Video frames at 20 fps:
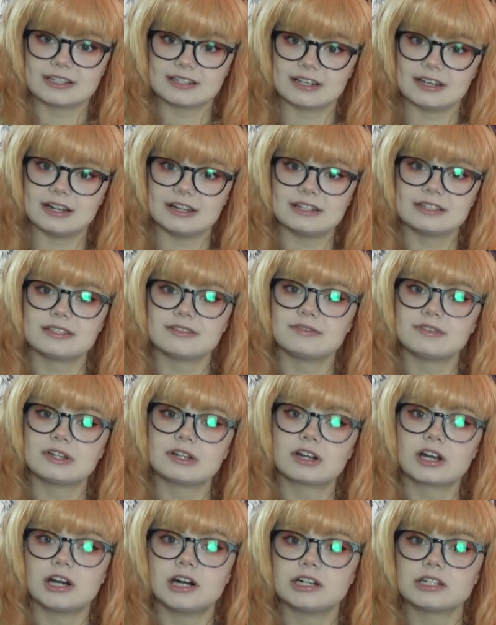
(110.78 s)
designs of
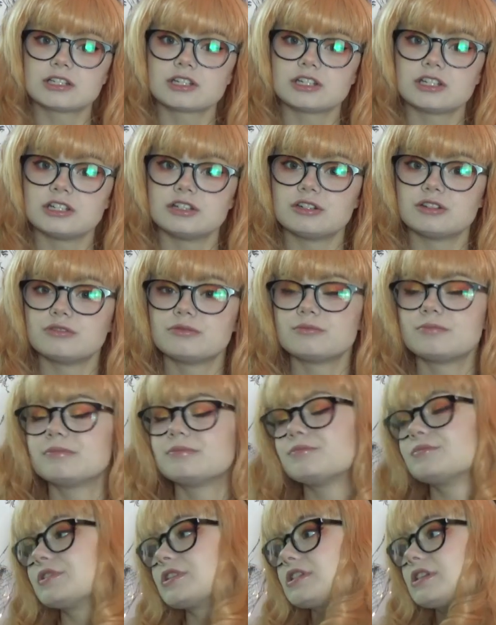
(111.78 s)
their
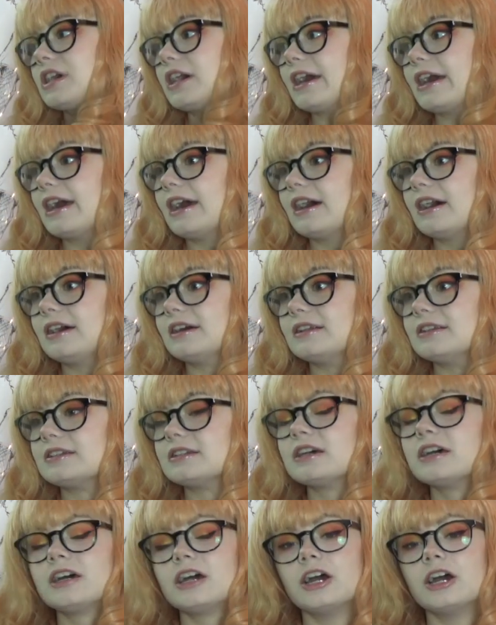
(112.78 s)
costumes and